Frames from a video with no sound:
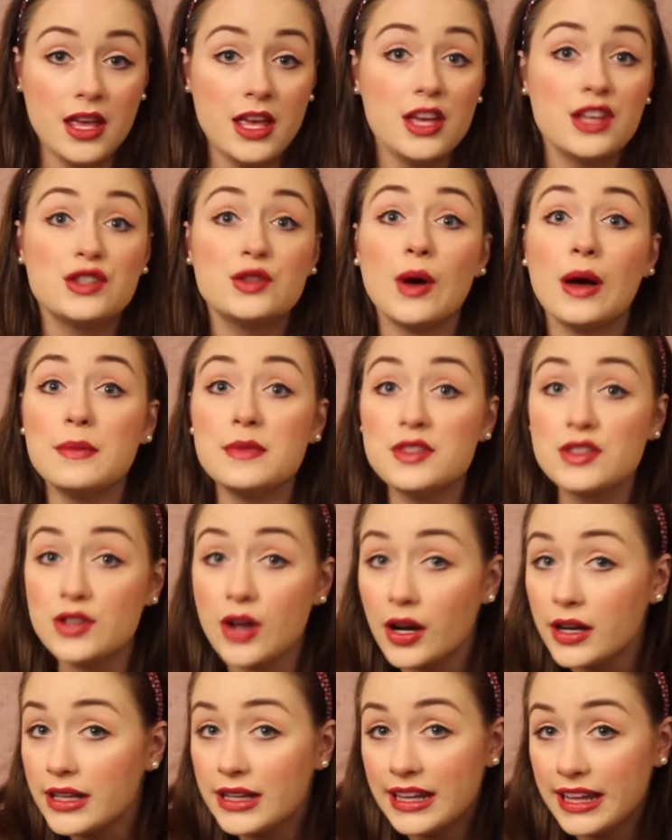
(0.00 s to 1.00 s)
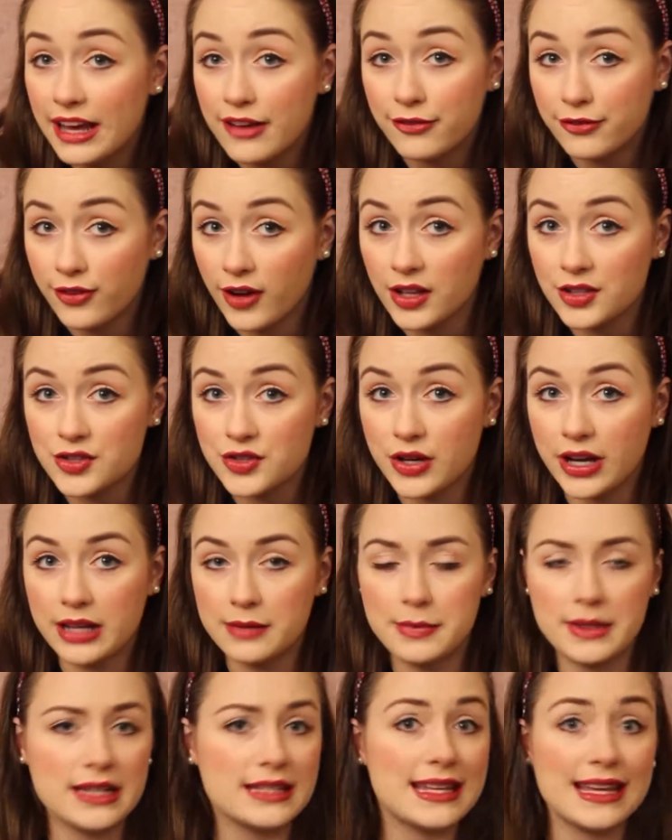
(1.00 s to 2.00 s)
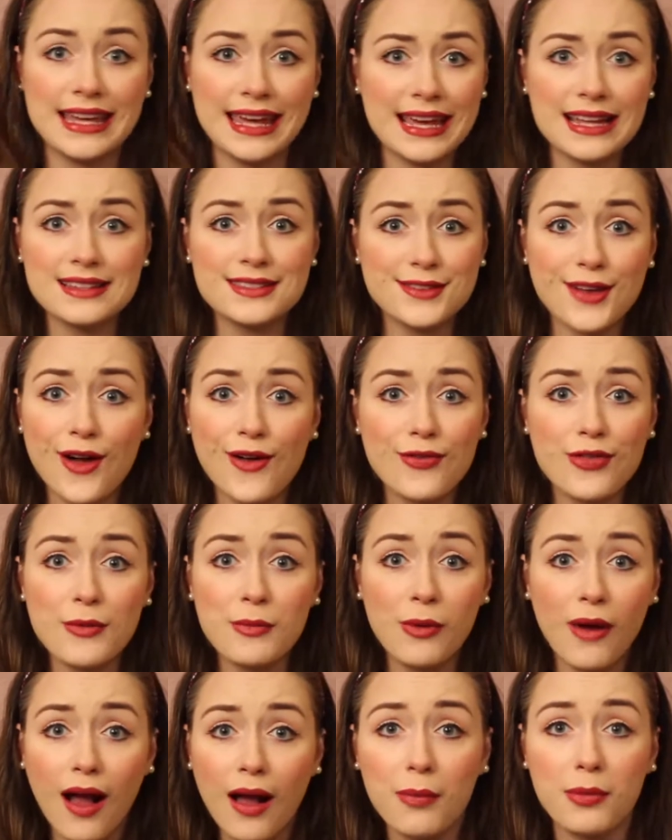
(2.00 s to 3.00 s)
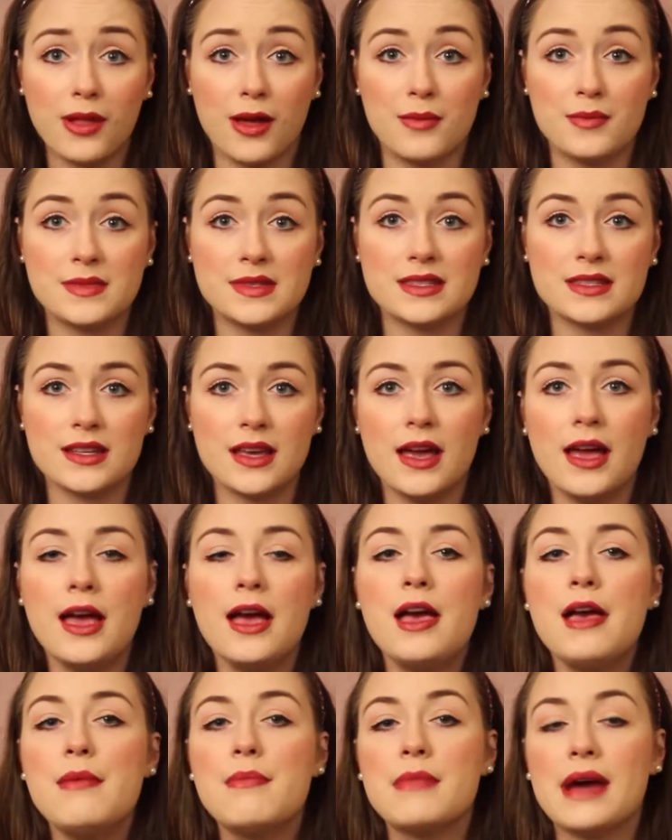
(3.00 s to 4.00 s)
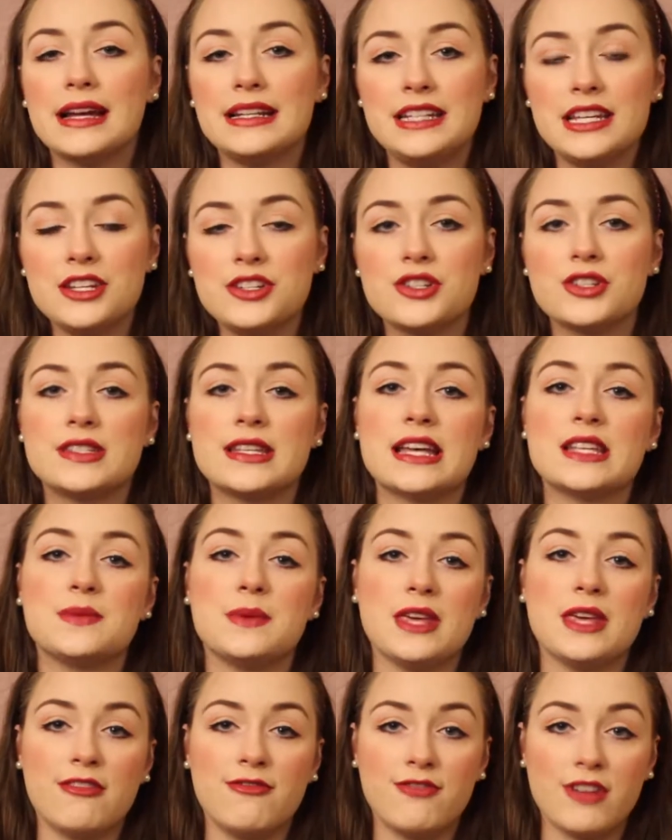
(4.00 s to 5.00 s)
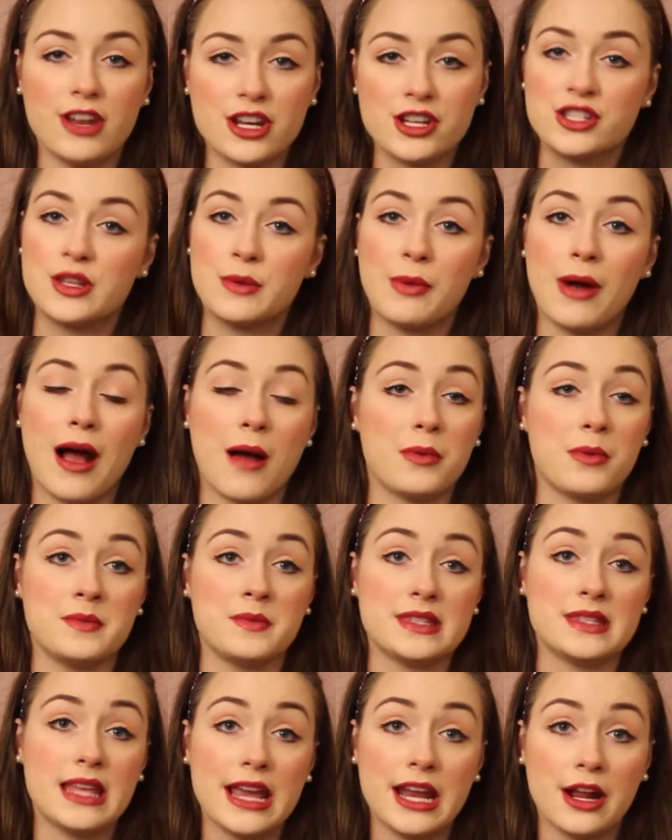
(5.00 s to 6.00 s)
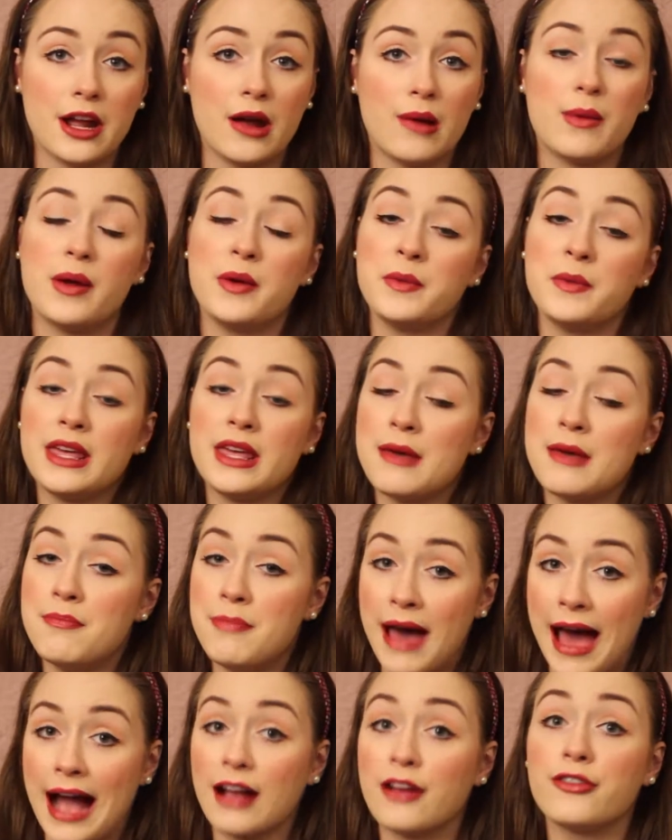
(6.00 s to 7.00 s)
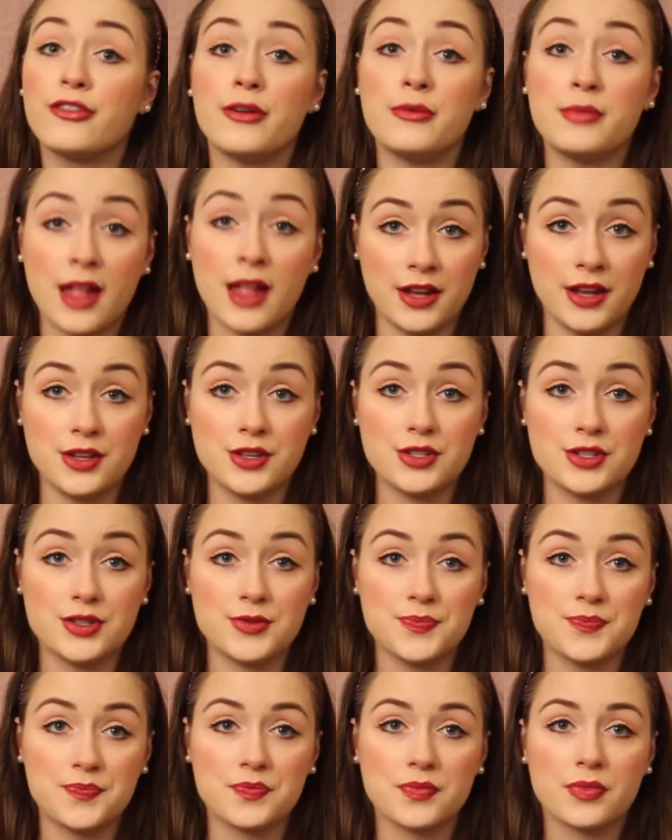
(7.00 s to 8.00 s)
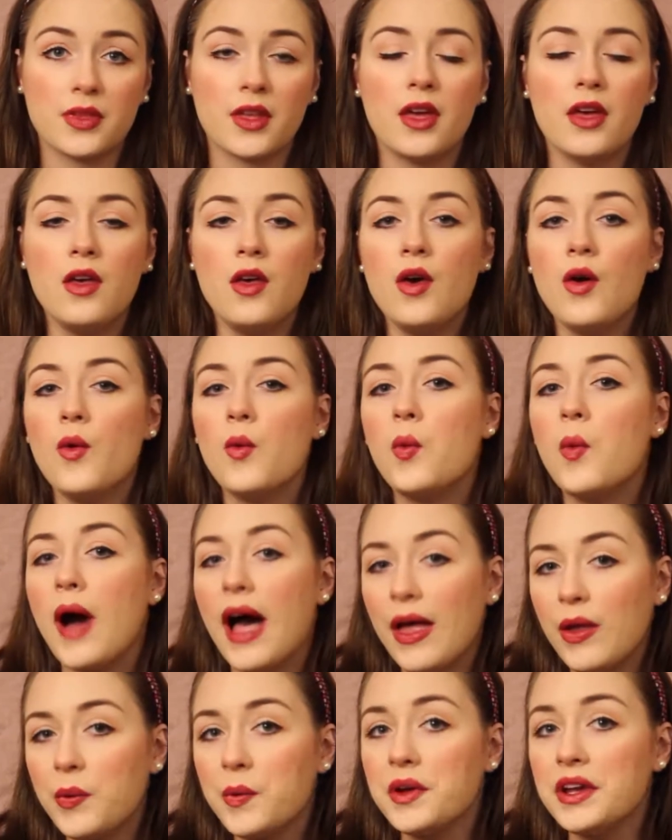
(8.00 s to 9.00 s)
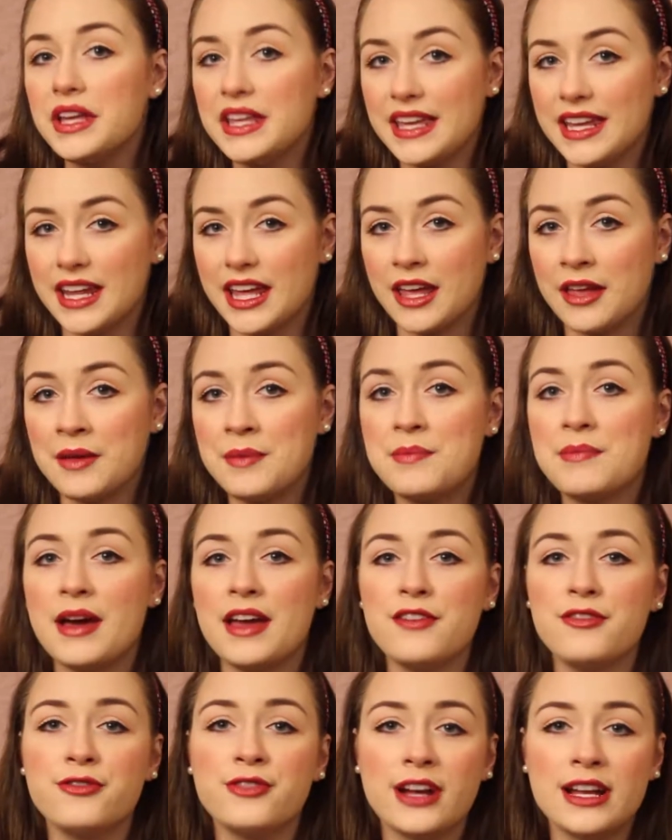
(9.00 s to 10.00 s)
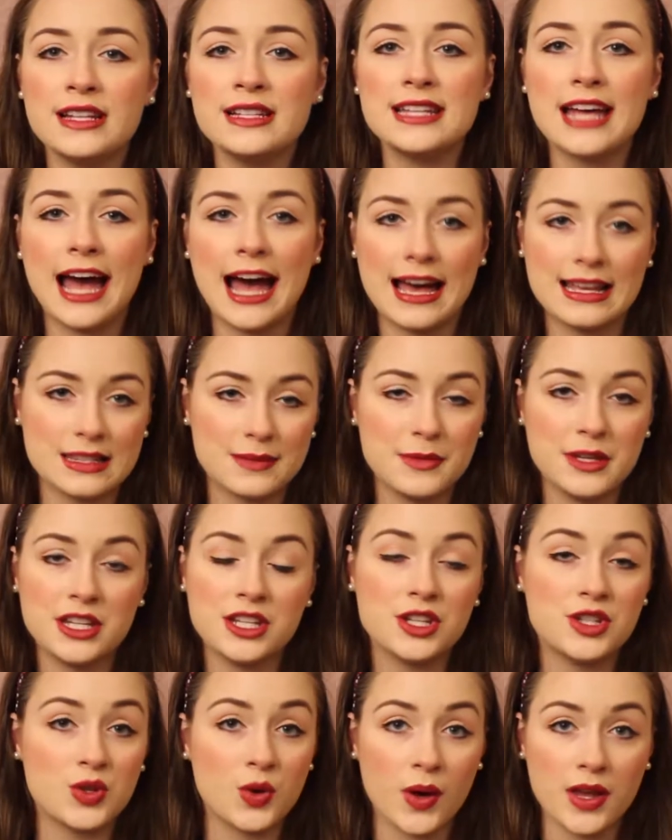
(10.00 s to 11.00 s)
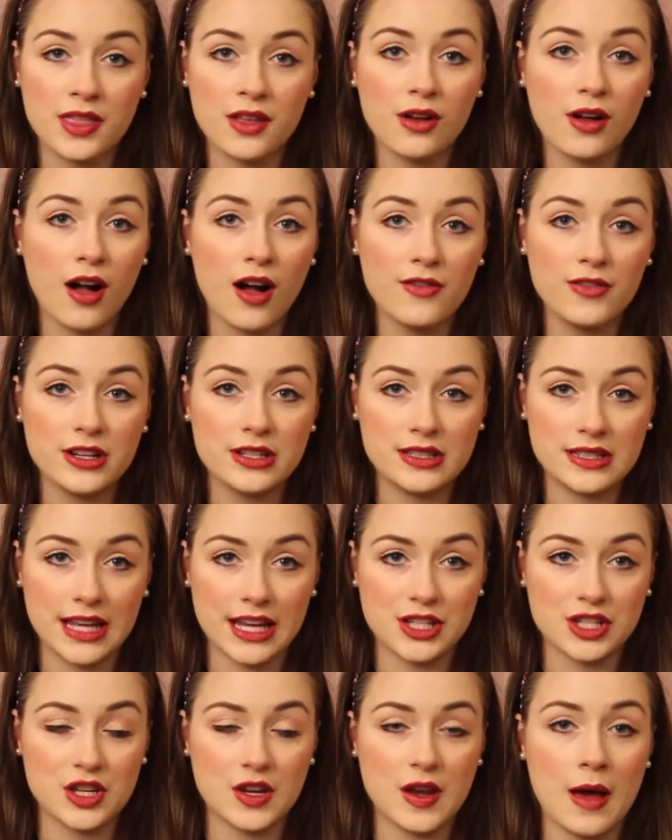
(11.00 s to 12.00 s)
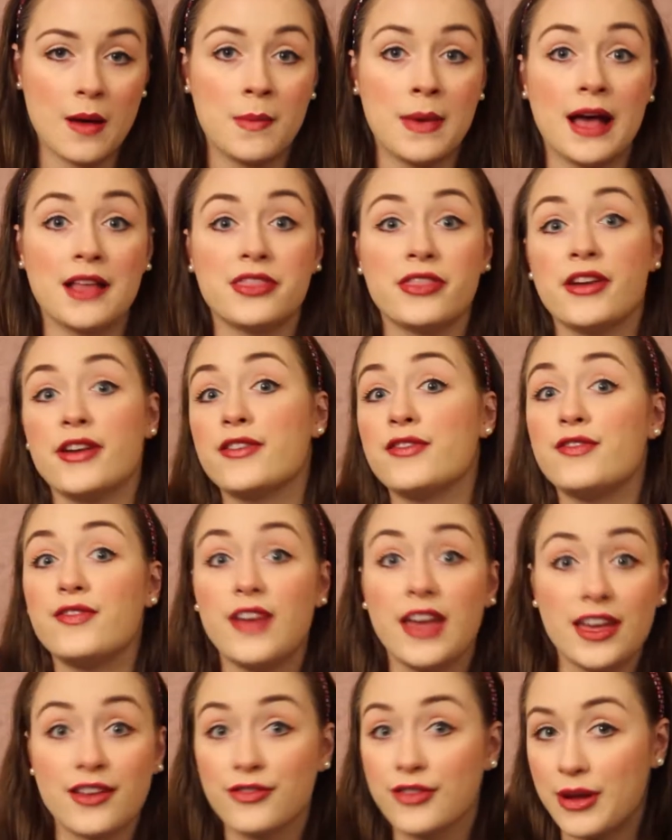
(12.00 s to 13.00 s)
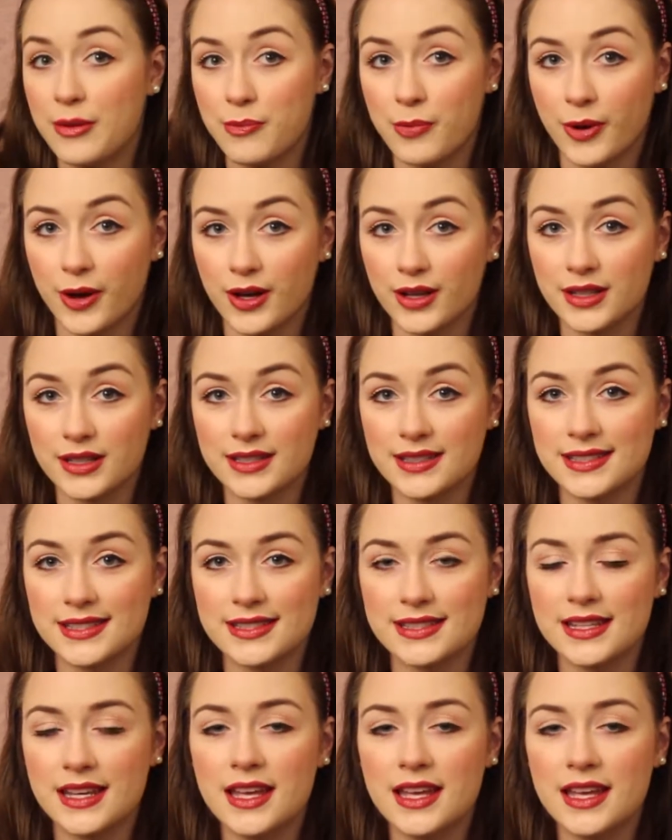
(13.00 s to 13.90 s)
So I'm starting to get frustrated because I can't solve the problems. My teacher says we can finish the problems later when we get back from lunch. While we're eating, my friends ask me to join their conversation about their favorite books.